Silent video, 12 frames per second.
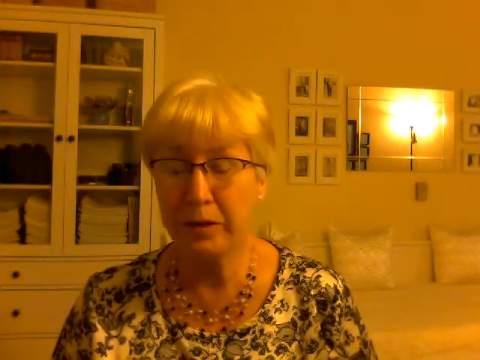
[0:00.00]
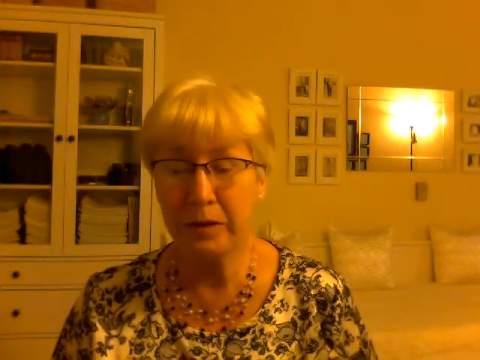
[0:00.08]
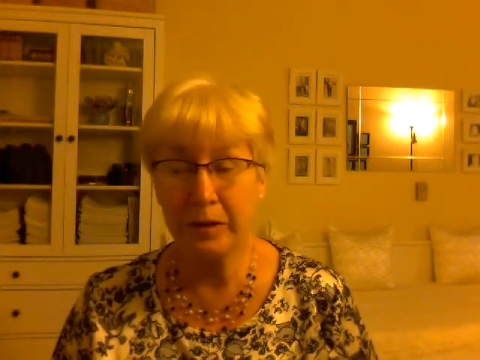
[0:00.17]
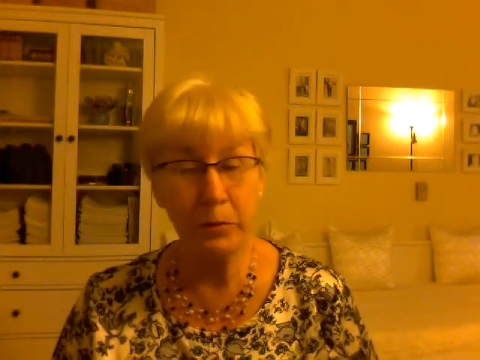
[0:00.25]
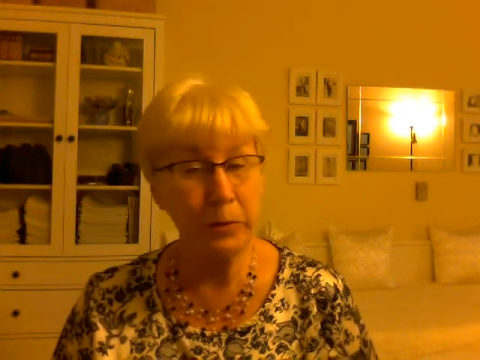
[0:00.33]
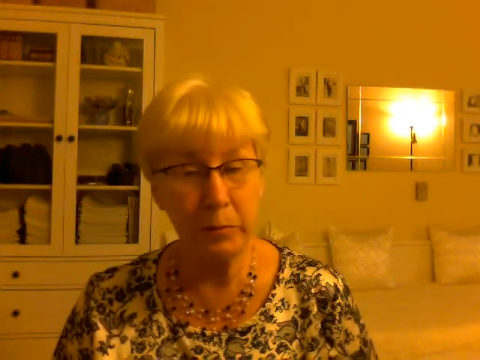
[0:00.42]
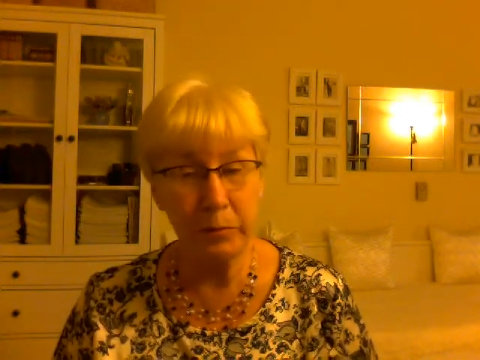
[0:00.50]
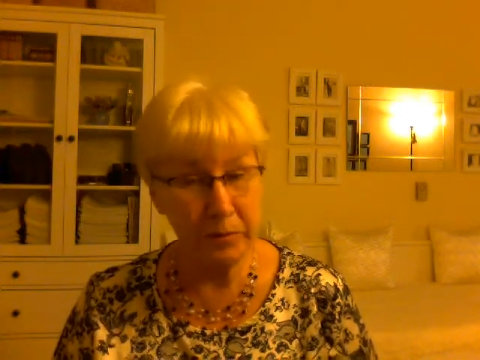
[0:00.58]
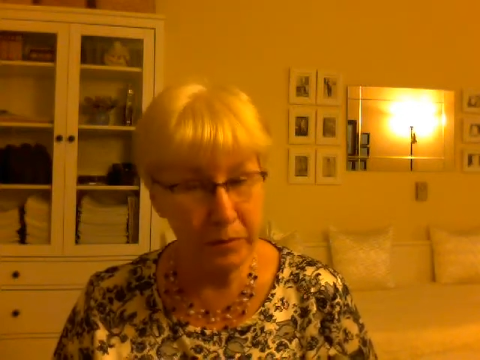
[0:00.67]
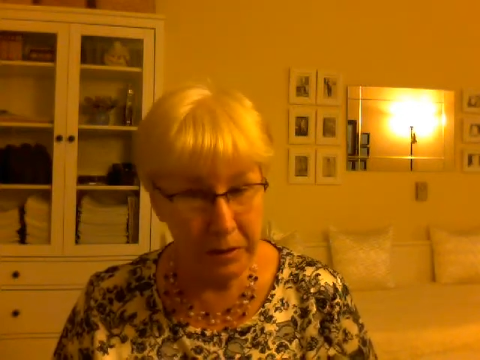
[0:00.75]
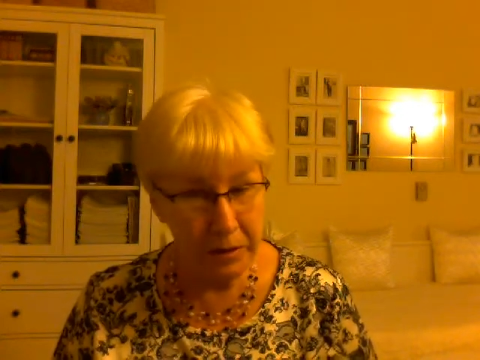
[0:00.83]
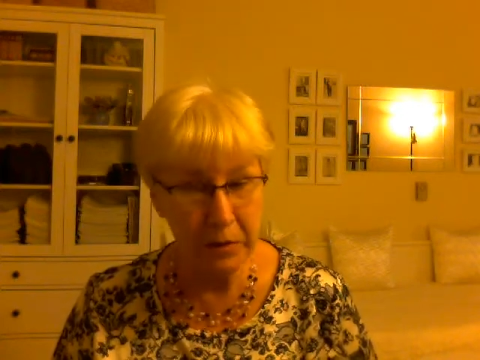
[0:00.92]
It will be
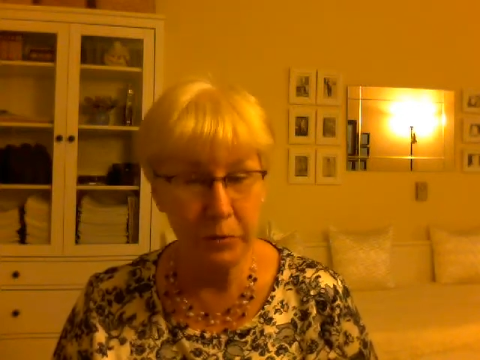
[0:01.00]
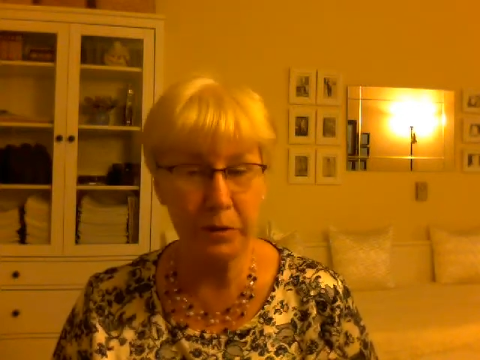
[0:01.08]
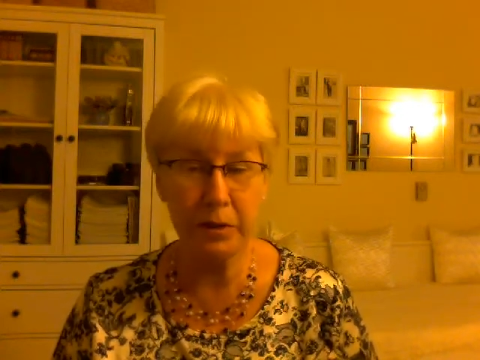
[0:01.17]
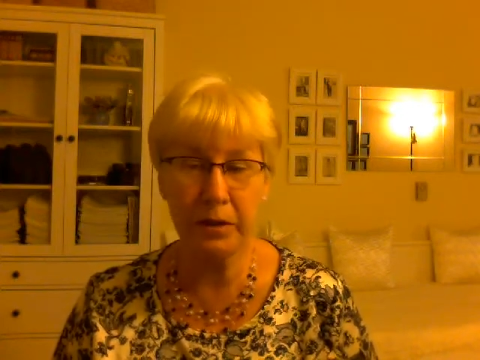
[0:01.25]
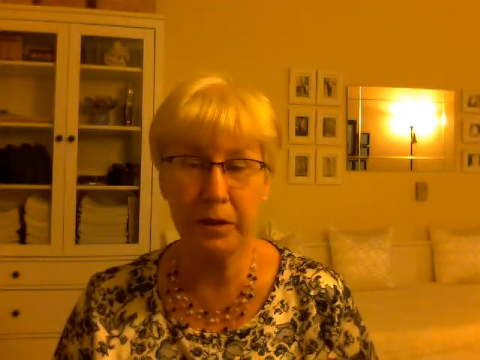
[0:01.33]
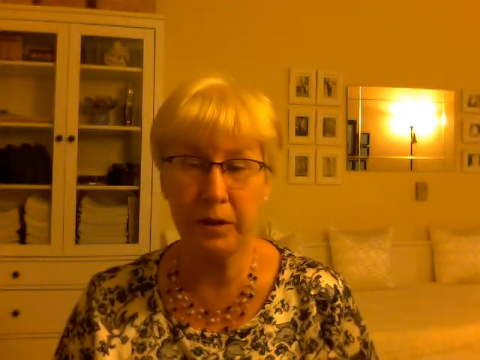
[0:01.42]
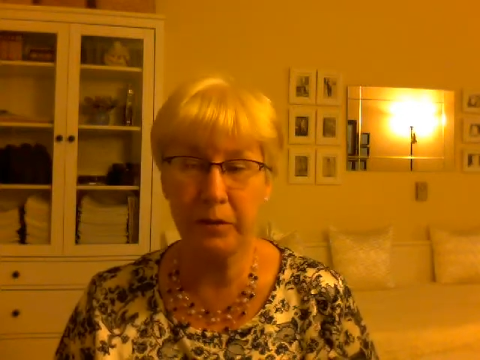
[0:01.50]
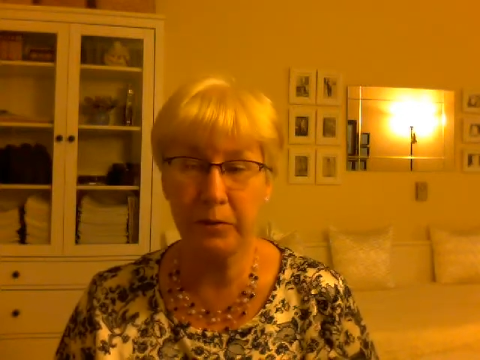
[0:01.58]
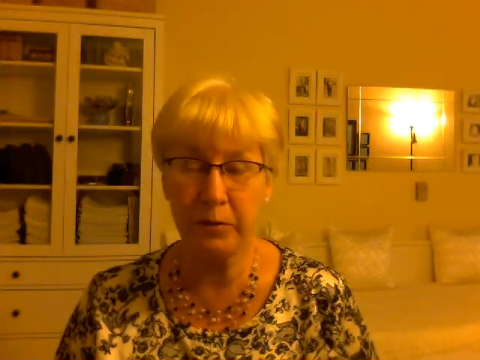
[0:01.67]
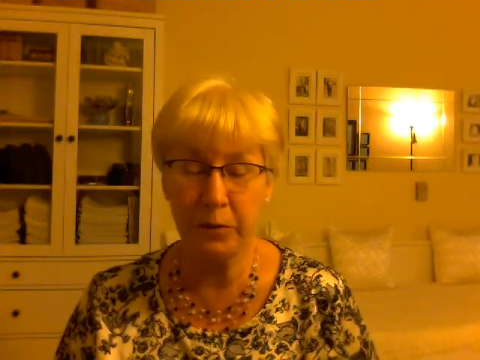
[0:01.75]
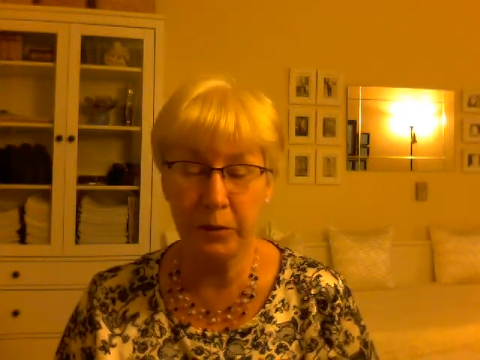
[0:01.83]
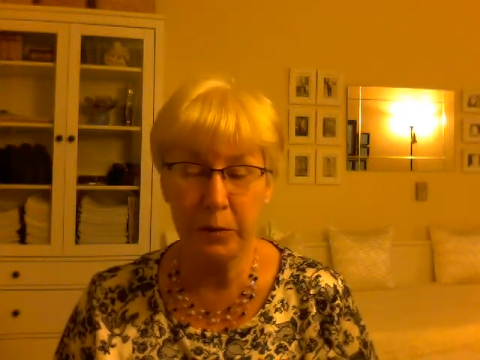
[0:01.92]
very interesting
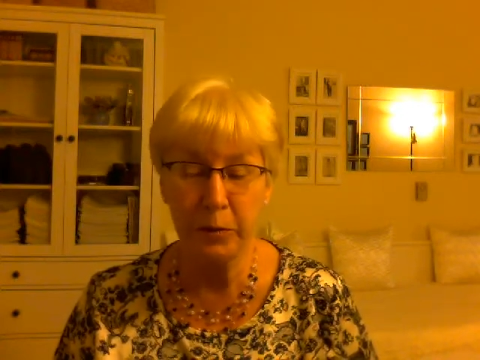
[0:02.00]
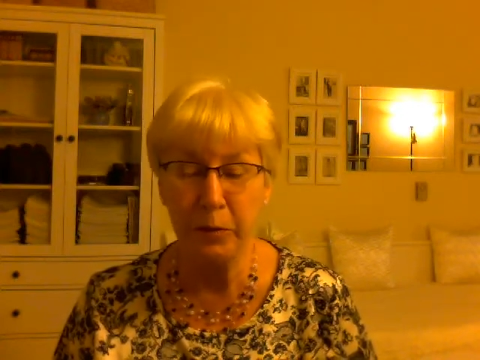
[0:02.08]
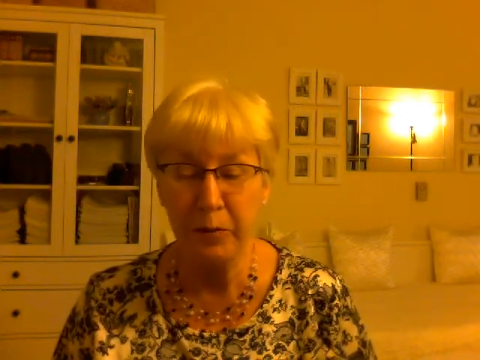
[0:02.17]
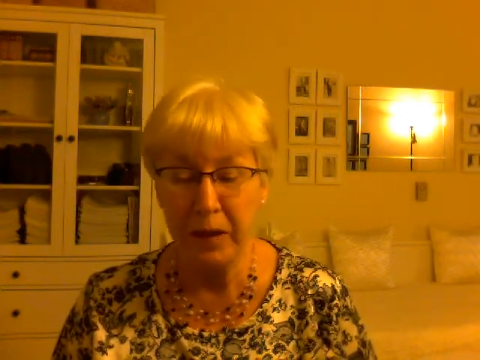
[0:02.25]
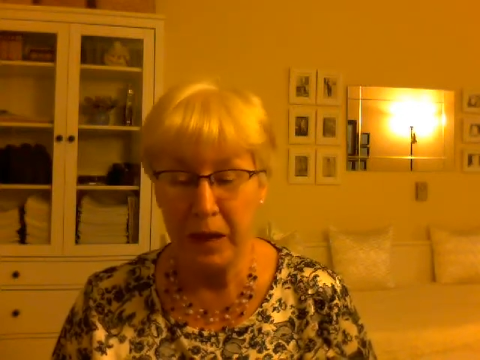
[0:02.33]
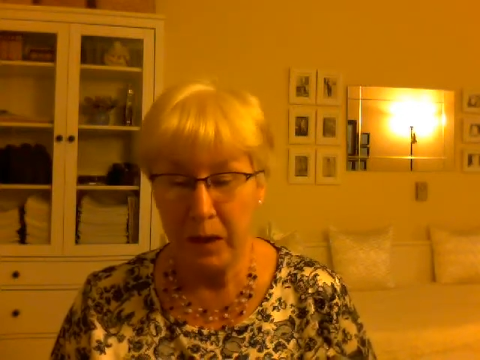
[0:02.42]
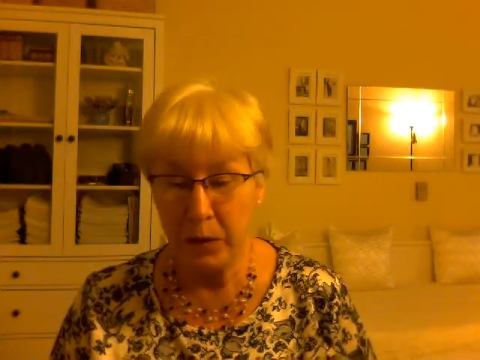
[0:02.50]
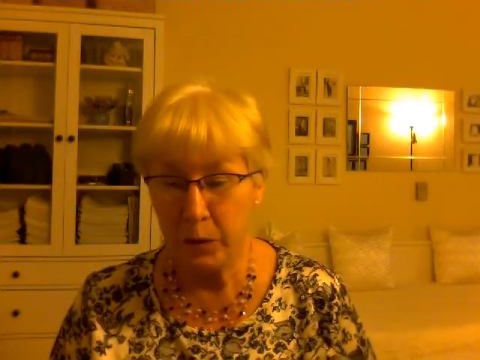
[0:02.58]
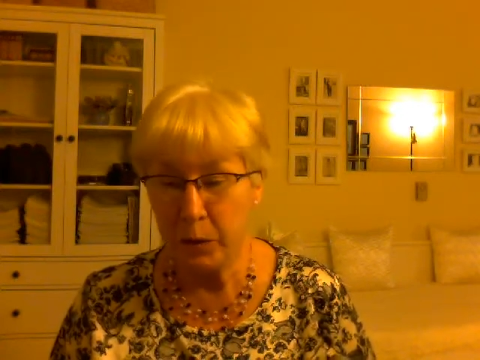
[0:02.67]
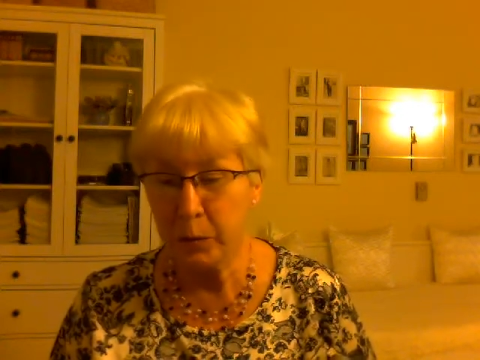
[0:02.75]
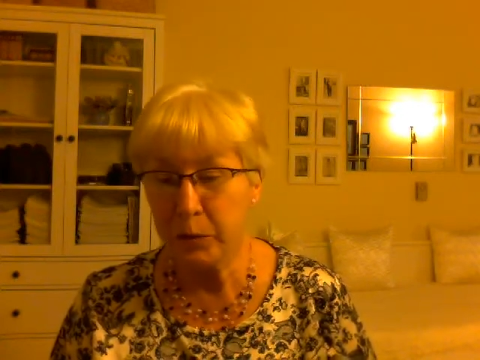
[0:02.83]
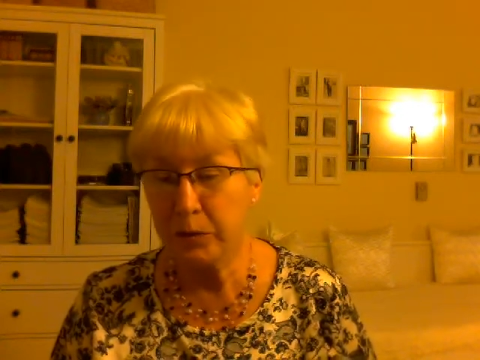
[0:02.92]
for you.
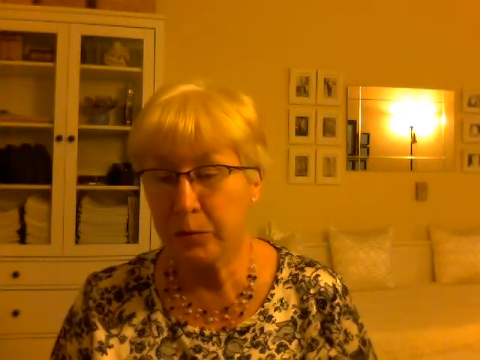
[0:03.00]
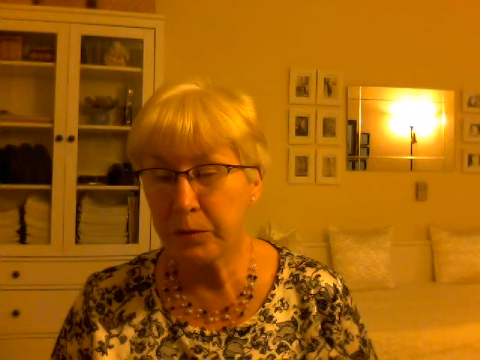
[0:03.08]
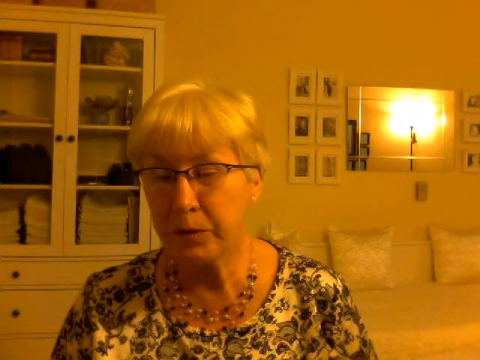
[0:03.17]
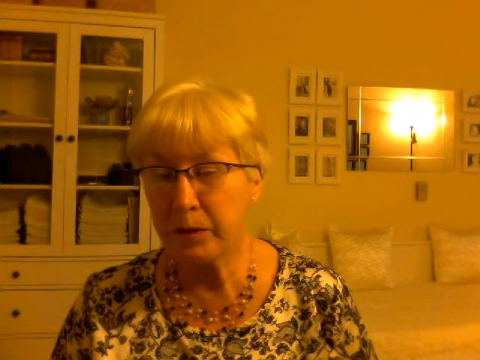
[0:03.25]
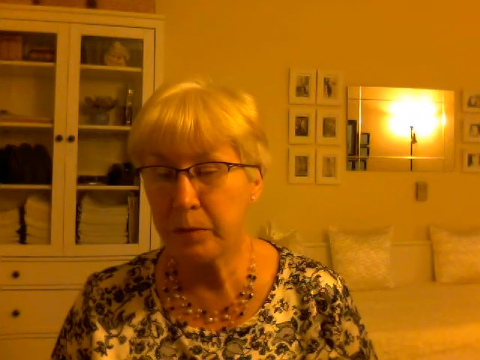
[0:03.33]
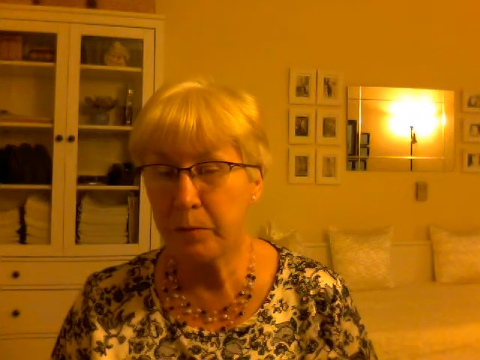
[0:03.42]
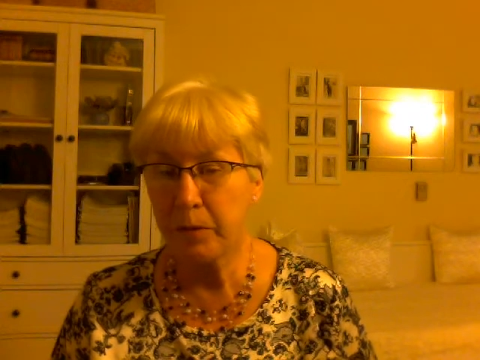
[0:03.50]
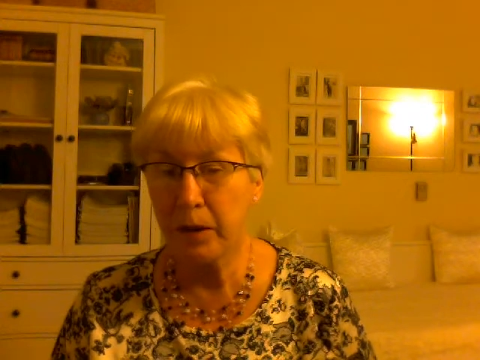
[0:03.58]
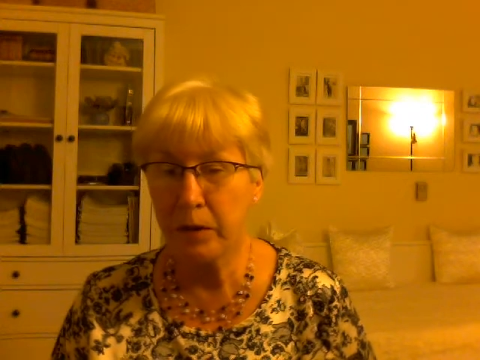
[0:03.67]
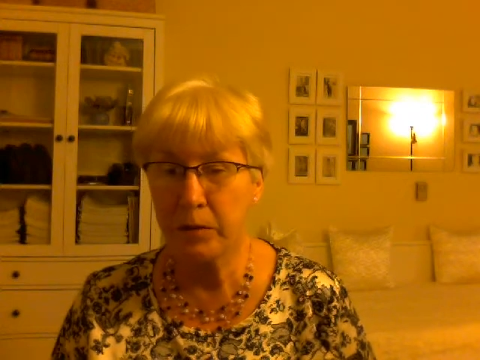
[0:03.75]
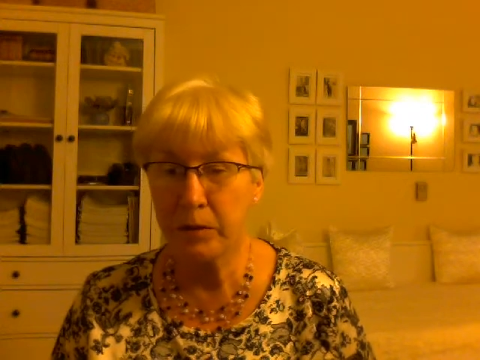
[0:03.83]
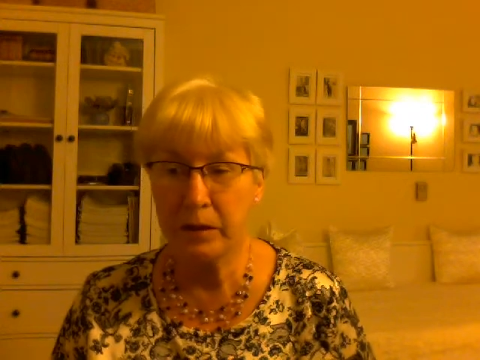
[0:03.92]
You will read
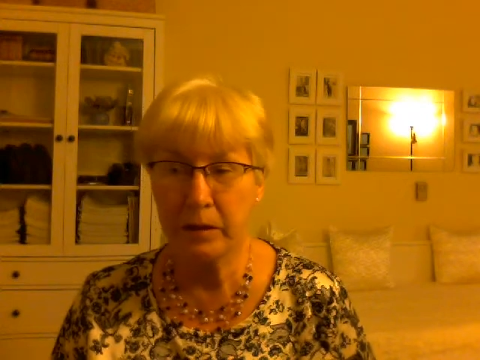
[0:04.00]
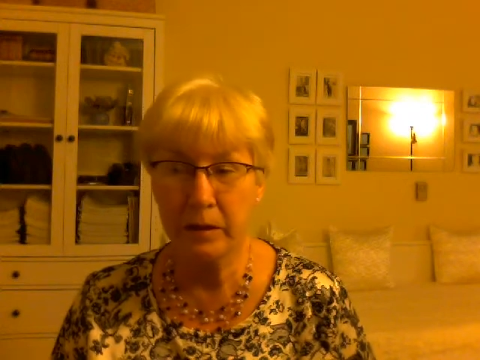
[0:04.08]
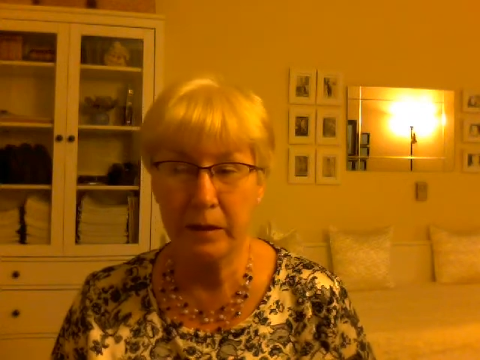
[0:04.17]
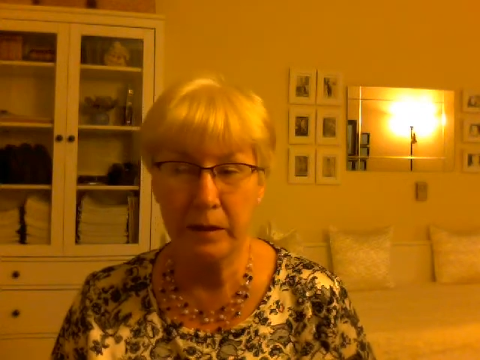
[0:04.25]
about